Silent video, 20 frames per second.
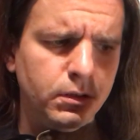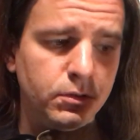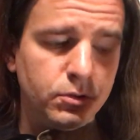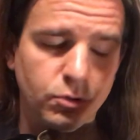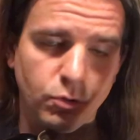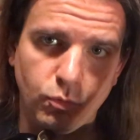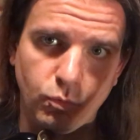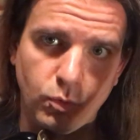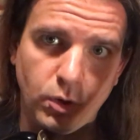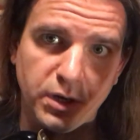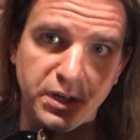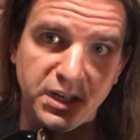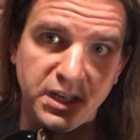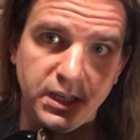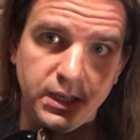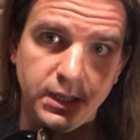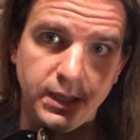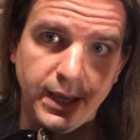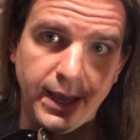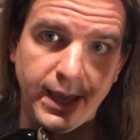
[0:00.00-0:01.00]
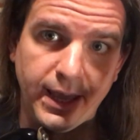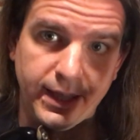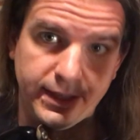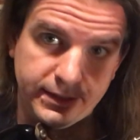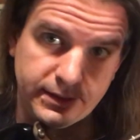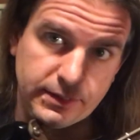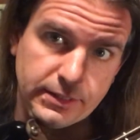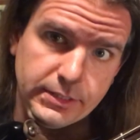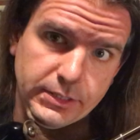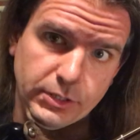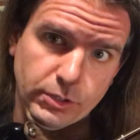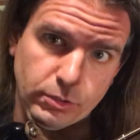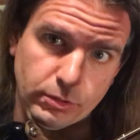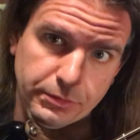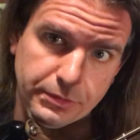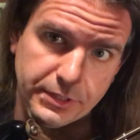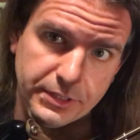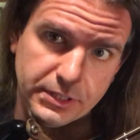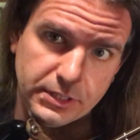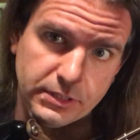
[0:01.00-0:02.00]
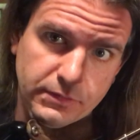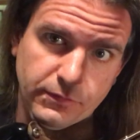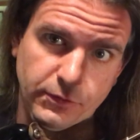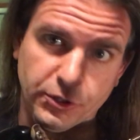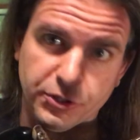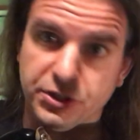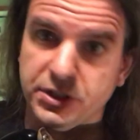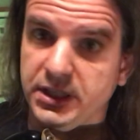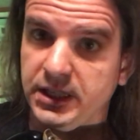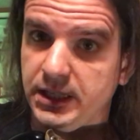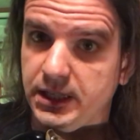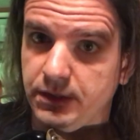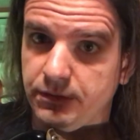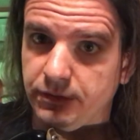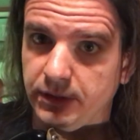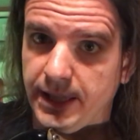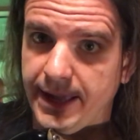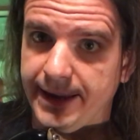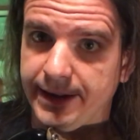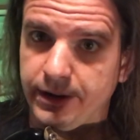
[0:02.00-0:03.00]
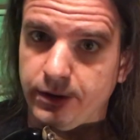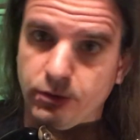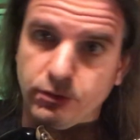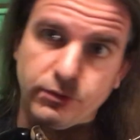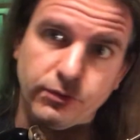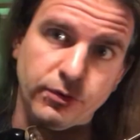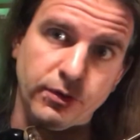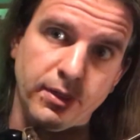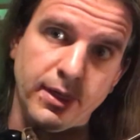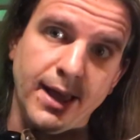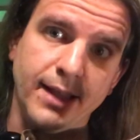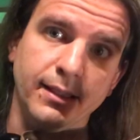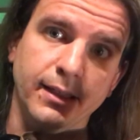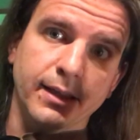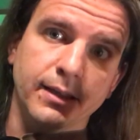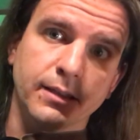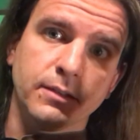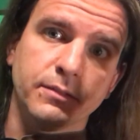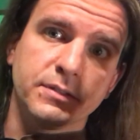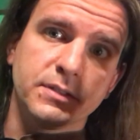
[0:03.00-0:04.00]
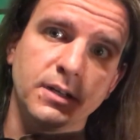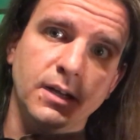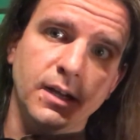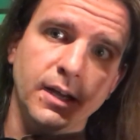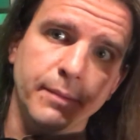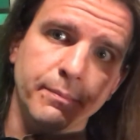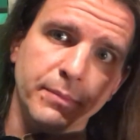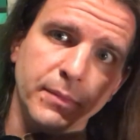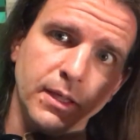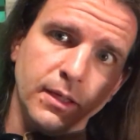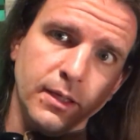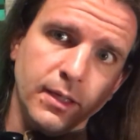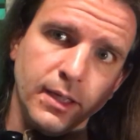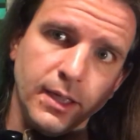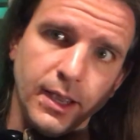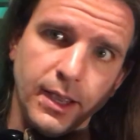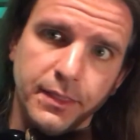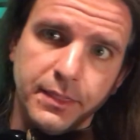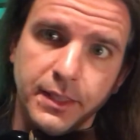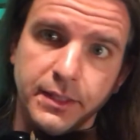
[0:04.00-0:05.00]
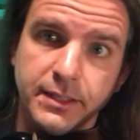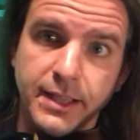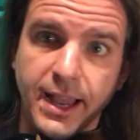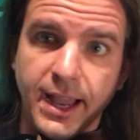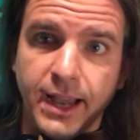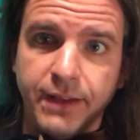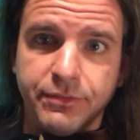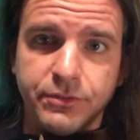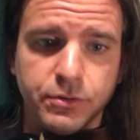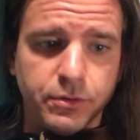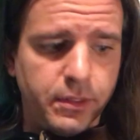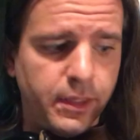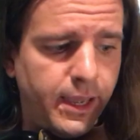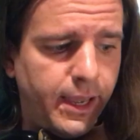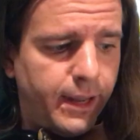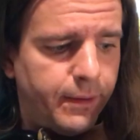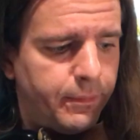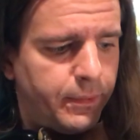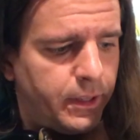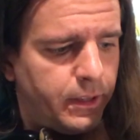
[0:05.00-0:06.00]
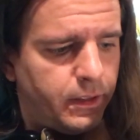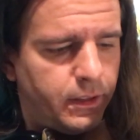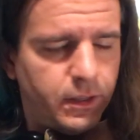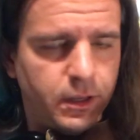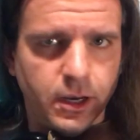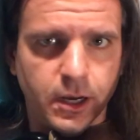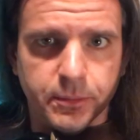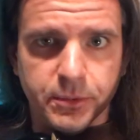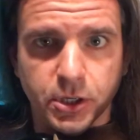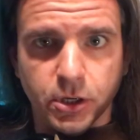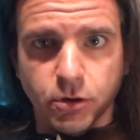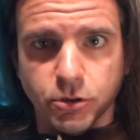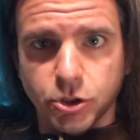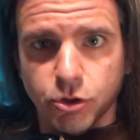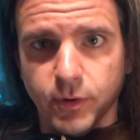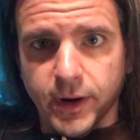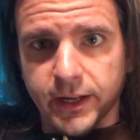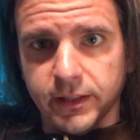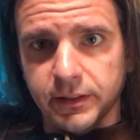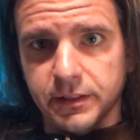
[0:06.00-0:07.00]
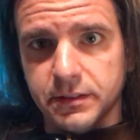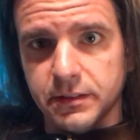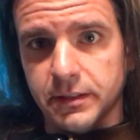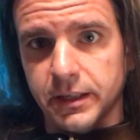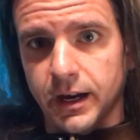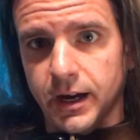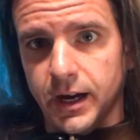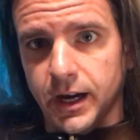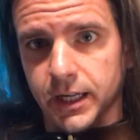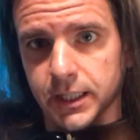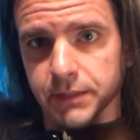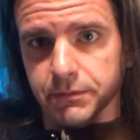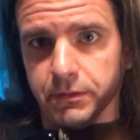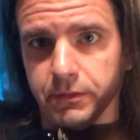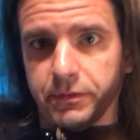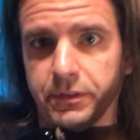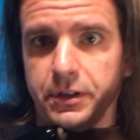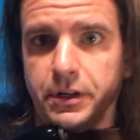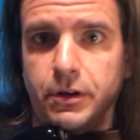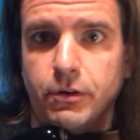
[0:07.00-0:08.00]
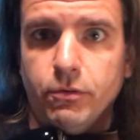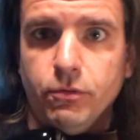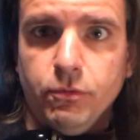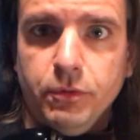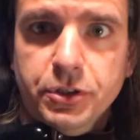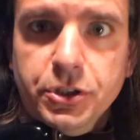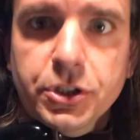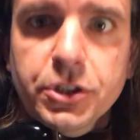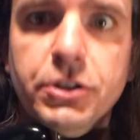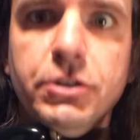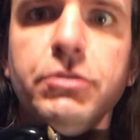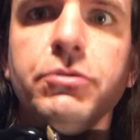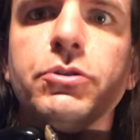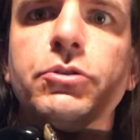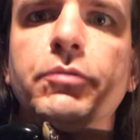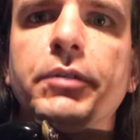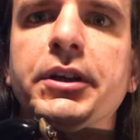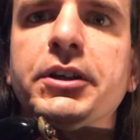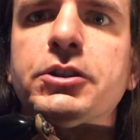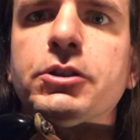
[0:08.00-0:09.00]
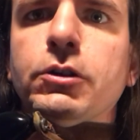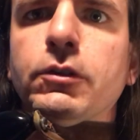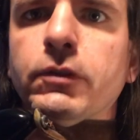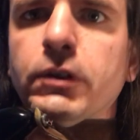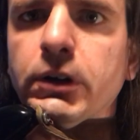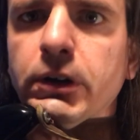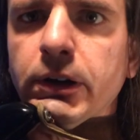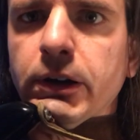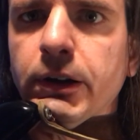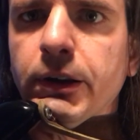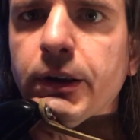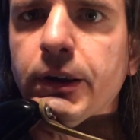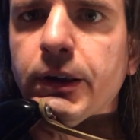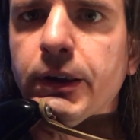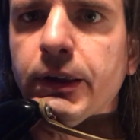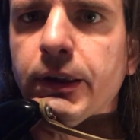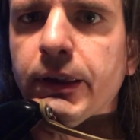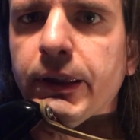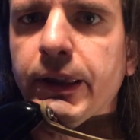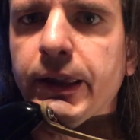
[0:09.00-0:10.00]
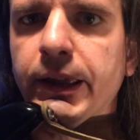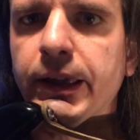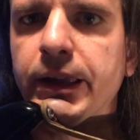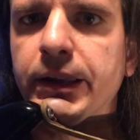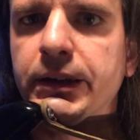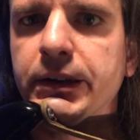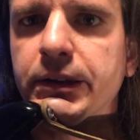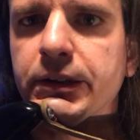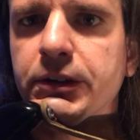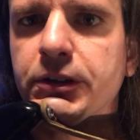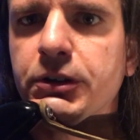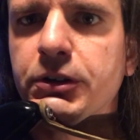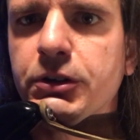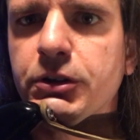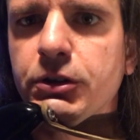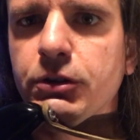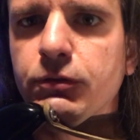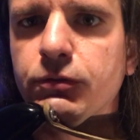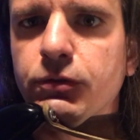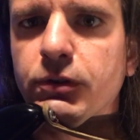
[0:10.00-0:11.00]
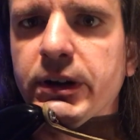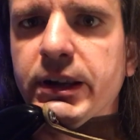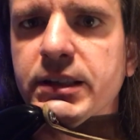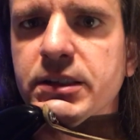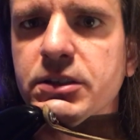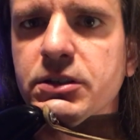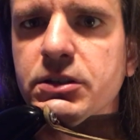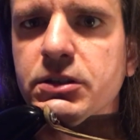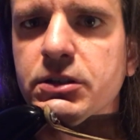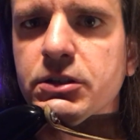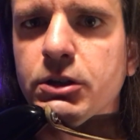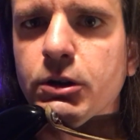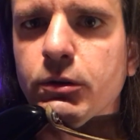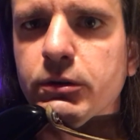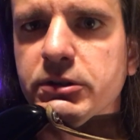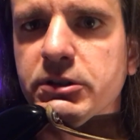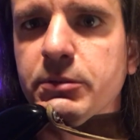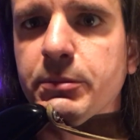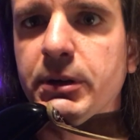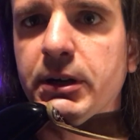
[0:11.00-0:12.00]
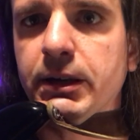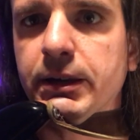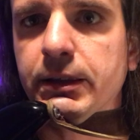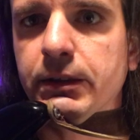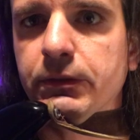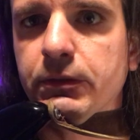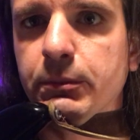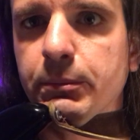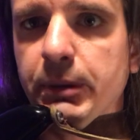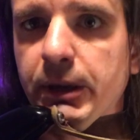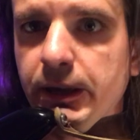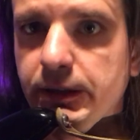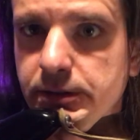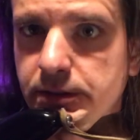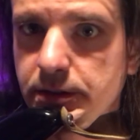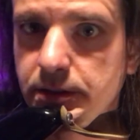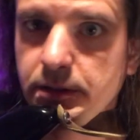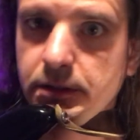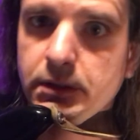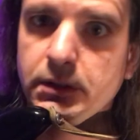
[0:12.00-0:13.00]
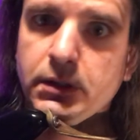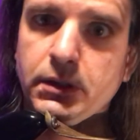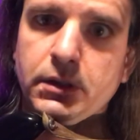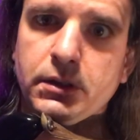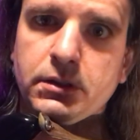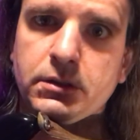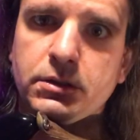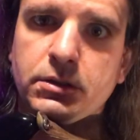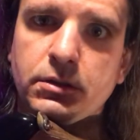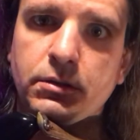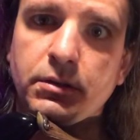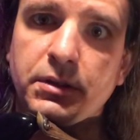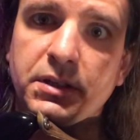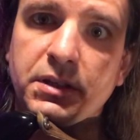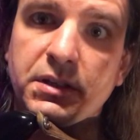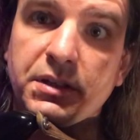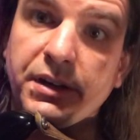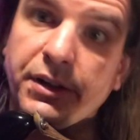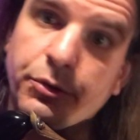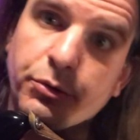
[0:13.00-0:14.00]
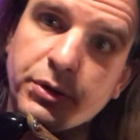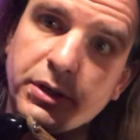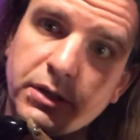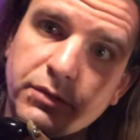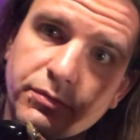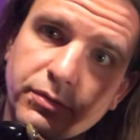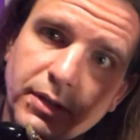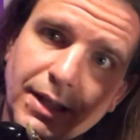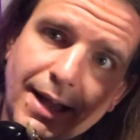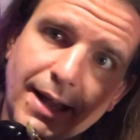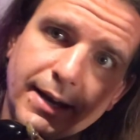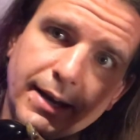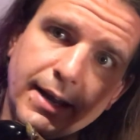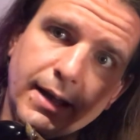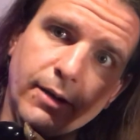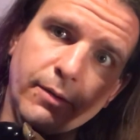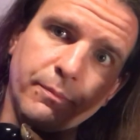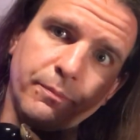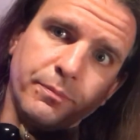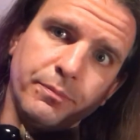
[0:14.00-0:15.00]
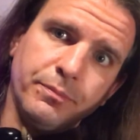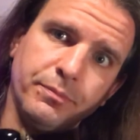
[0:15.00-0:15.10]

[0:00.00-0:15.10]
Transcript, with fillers: so 1 E and, you hold this first E flat note for that length of time. And then after that, um, you go directly to the octave of the note, which is two strings over and two frets towards the body of the bass. So this is another E flat now.